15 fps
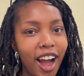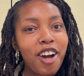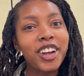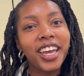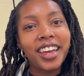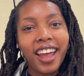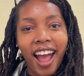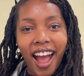
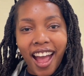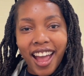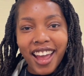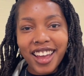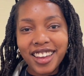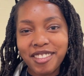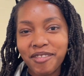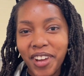Okay,
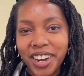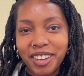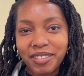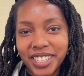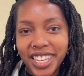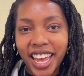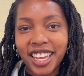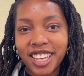hi, my name
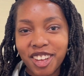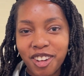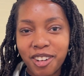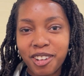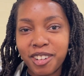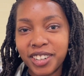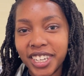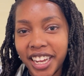is
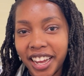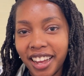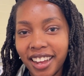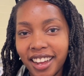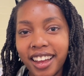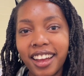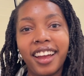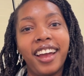Ehiko Odeh.
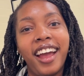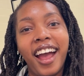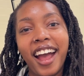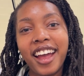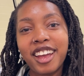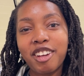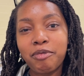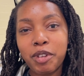I
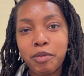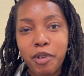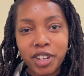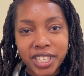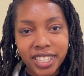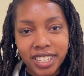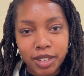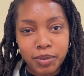am a
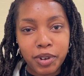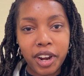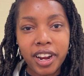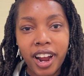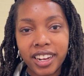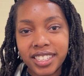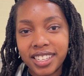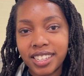multidisciplinary
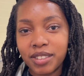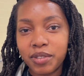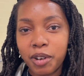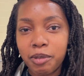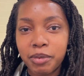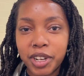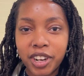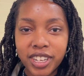artist
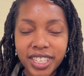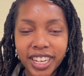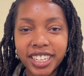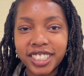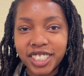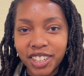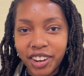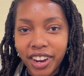from Lagos,
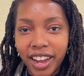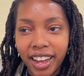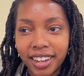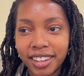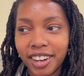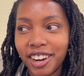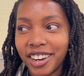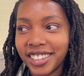Nigeria,
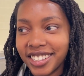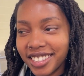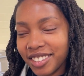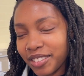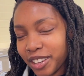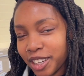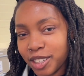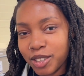currently
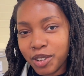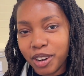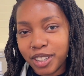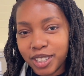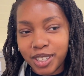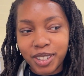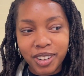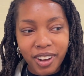living in
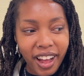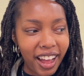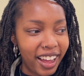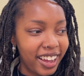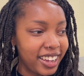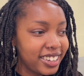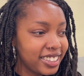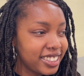Toronto,
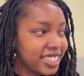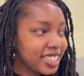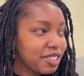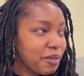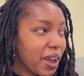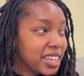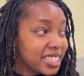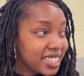and this is
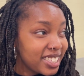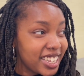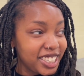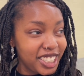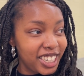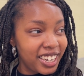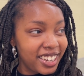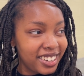my
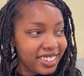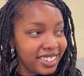installation.